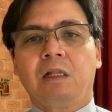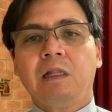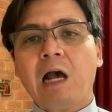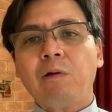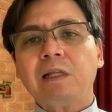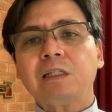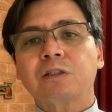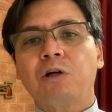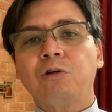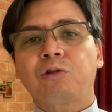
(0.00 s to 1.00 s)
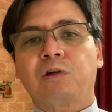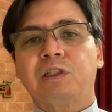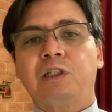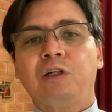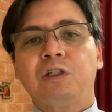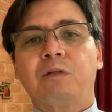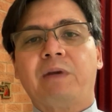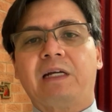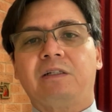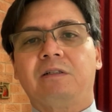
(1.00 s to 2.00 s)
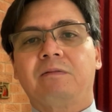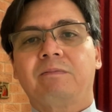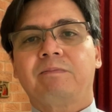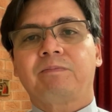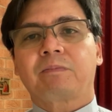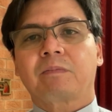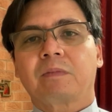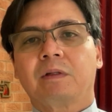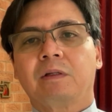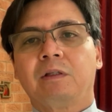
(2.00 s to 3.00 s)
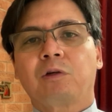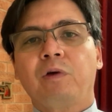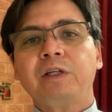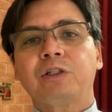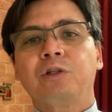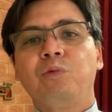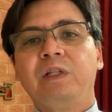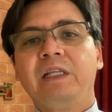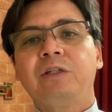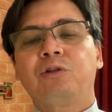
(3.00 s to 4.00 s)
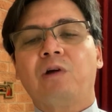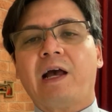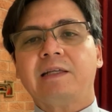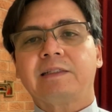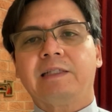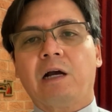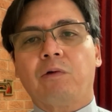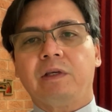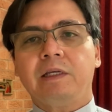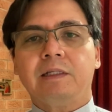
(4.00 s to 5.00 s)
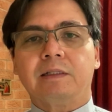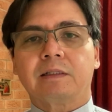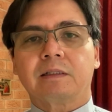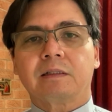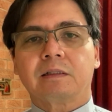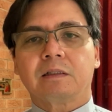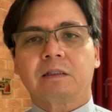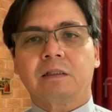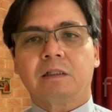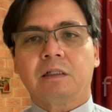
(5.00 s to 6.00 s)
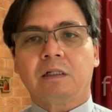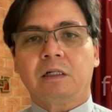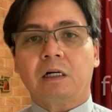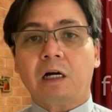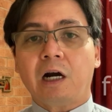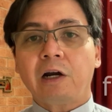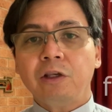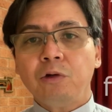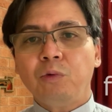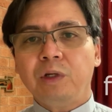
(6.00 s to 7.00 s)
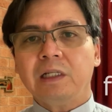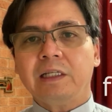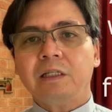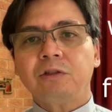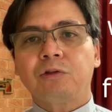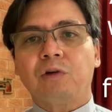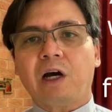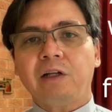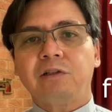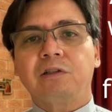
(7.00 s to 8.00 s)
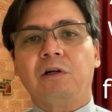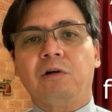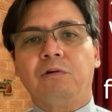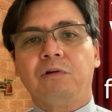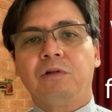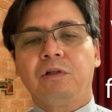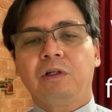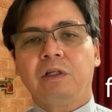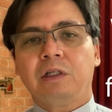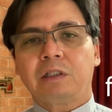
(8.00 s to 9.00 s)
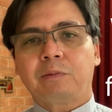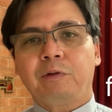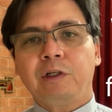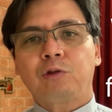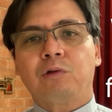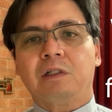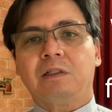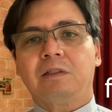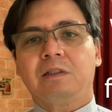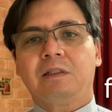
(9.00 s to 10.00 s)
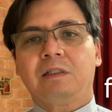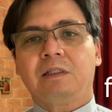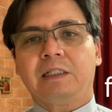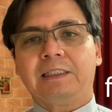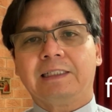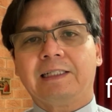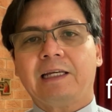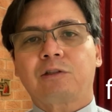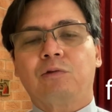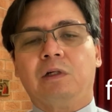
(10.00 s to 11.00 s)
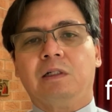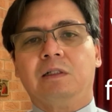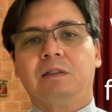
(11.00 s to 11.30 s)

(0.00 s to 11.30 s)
Now let us go to a serious matter. The question we need to ask now is, are you willing to undergo spiritual, intellectual,